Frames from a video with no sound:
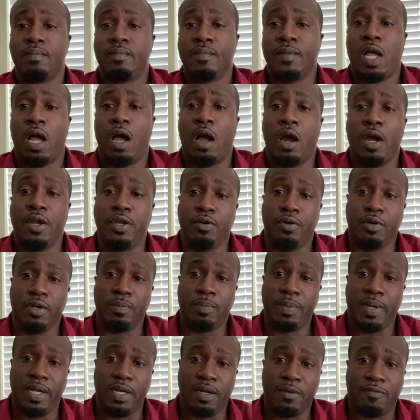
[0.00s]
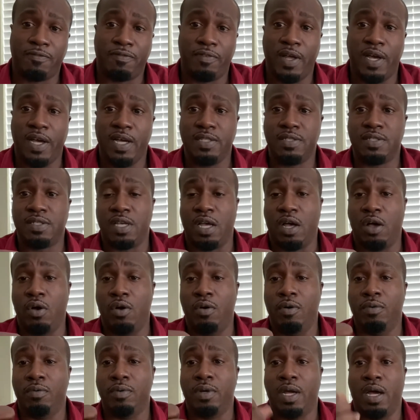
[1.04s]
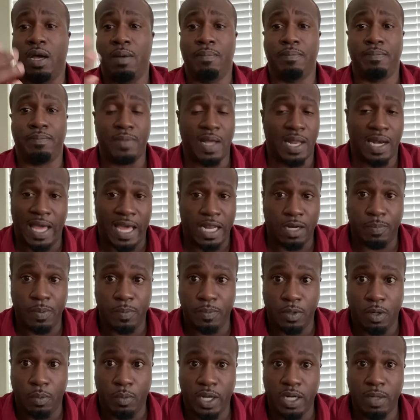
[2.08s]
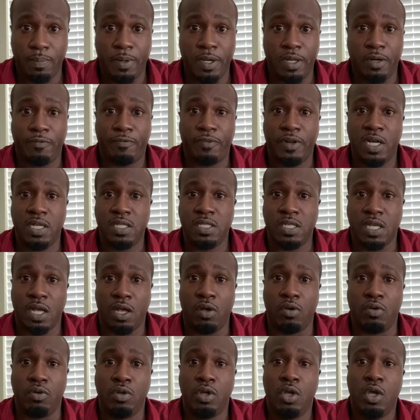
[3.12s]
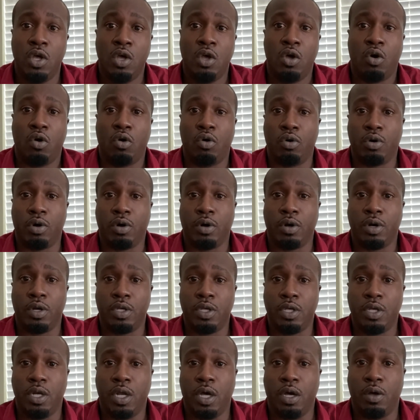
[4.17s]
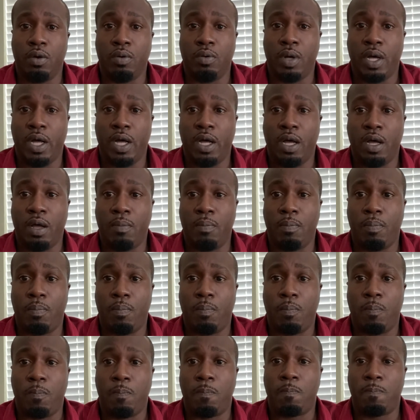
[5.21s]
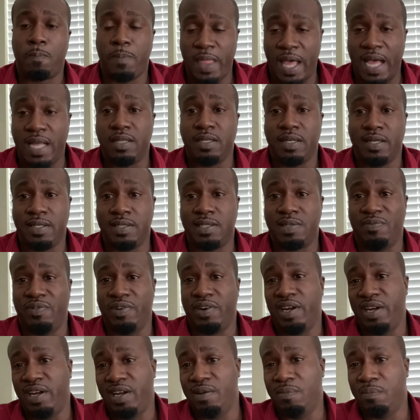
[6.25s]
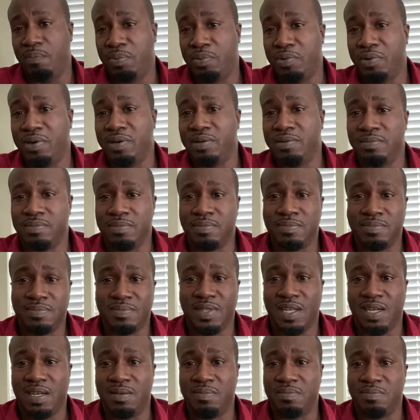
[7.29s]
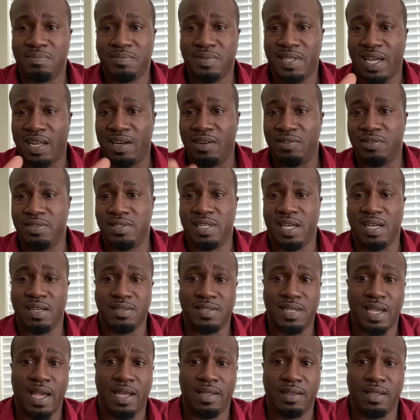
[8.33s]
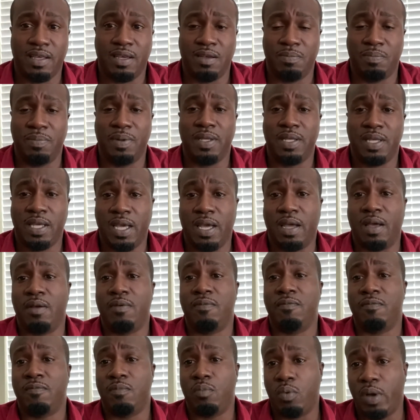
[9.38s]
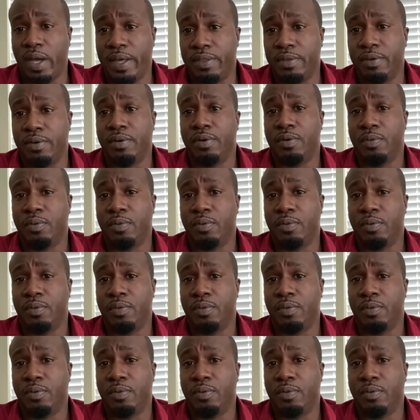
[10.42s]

are you going to be in a flood zone? A lot of people don't want to be in a flood zone, or, that is very important. Got a little tongue-tied there, but yeah, weather,